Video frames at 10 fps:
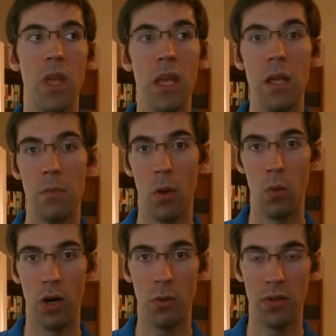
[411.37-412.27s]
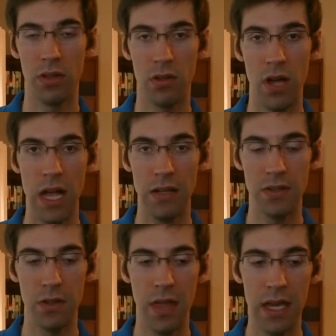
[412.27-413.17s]
in my work with clients.
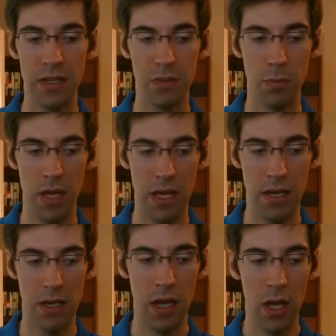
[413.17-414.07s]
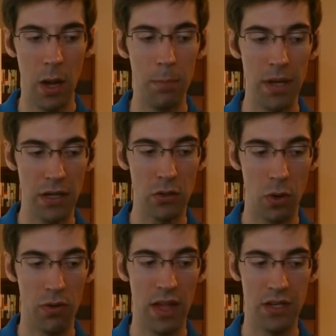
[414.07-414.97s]
So that has been a big
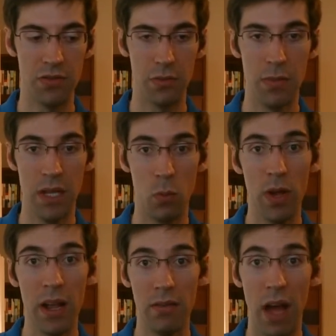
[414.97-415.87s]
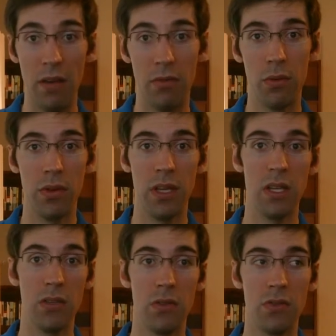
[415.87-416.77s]
growth edge for me, and one I've
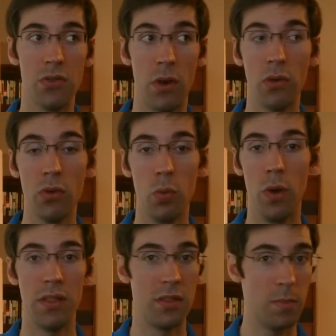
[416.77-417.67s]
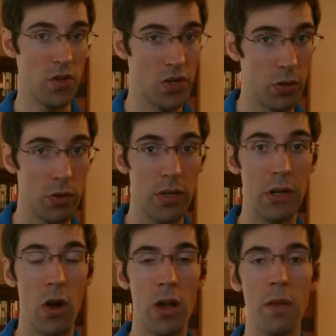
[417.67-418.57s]
really struggled with, especially
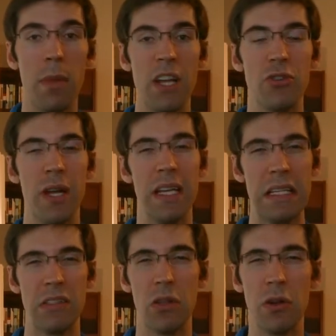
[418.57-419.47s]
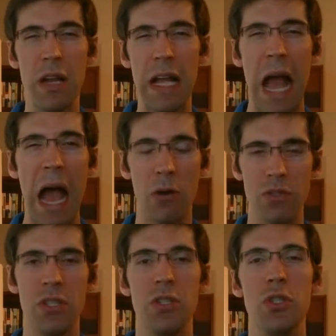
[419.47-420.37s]
earlier on in my training, is learning how
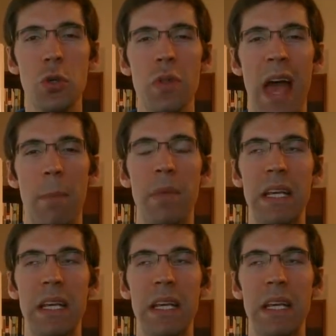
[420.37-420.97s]
to do that,